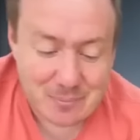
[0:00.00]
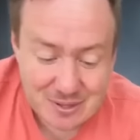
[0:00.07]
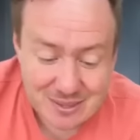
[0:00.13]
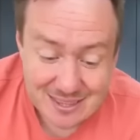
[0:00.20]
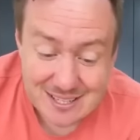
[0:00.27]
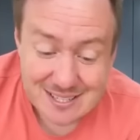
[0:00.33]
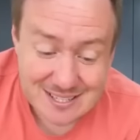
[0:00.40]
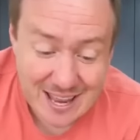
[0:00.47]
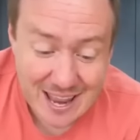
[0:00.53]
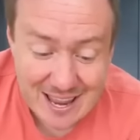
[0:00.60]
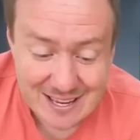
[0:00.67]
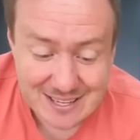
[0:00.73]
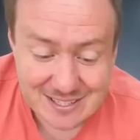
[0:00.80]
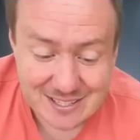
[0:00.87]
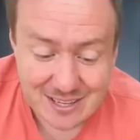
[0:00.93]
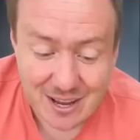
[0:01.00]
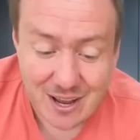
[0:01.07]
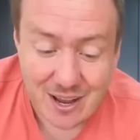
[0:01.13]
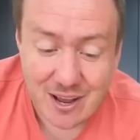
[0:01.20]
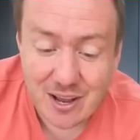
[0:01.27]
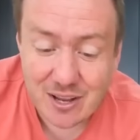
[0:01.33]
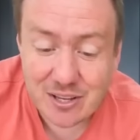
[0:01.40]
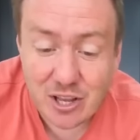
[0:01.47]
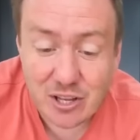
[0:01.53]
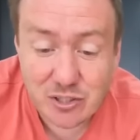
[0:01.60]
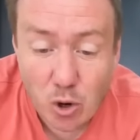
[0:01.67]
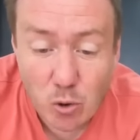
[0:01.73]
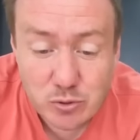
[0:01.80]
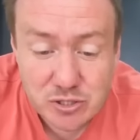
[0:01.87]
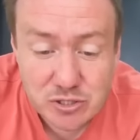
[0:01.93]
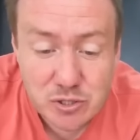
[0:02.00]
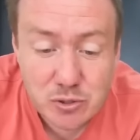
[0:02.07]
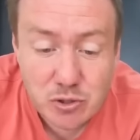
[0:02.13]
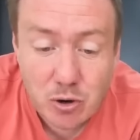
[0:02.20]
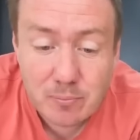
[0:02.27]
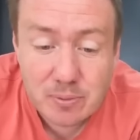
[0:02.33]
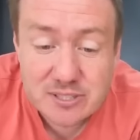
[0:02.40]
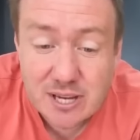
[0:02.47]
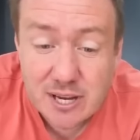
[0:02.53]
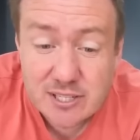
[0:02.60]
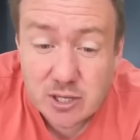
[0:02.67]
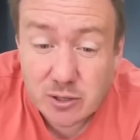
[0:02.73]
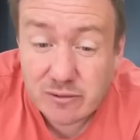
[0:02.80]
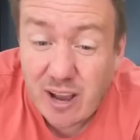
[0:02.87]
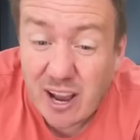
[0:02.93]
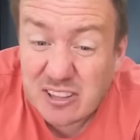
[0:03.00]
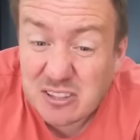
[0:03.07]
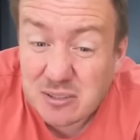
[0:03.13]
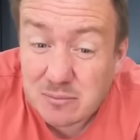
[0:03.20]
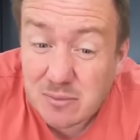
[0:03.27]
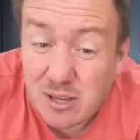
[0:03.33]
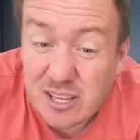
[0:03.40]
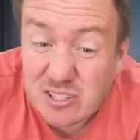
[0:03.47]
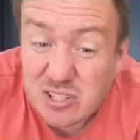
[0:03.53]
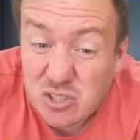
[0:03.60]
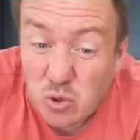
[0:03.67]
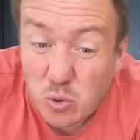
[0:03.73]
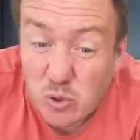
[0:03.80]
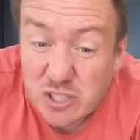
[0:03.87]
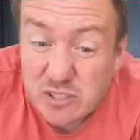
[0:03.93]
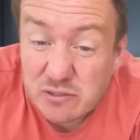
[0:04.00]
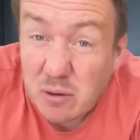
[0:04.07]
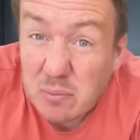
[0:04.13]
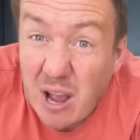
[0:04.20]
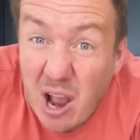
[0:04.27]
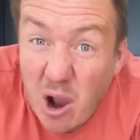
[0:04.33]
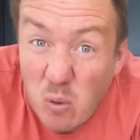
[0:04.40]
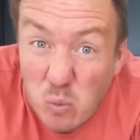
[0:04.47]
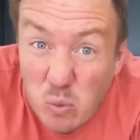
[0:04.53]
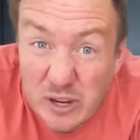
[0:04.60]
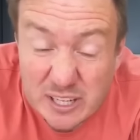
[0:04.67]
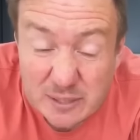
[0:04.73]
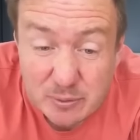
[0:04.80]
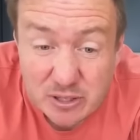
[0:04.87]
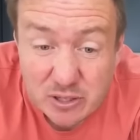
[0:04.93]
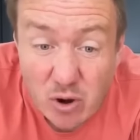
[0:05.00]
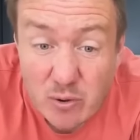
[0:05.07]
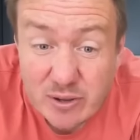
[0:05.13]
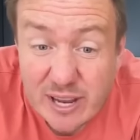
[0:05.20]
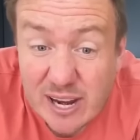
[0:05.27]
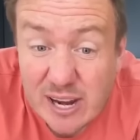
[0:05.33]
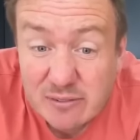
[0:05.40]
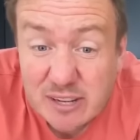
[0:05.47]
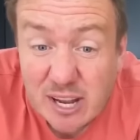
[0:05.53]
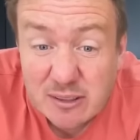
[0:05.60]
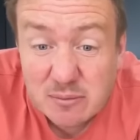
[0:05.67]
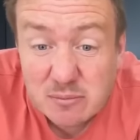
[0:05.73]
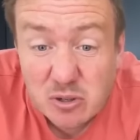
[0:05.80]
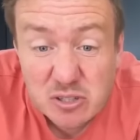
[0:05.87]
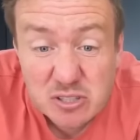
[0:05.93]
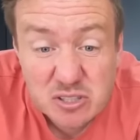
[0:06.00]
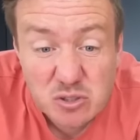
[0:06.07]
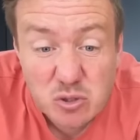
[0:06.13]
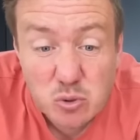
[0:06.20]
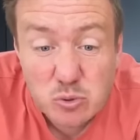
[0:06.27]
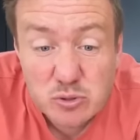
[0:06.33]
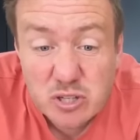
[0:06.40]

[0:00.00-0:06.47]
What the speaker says: But this is a golden Yukon potato, and I've had them in storage for about a week, but they're okay. I've kept them nice and cool,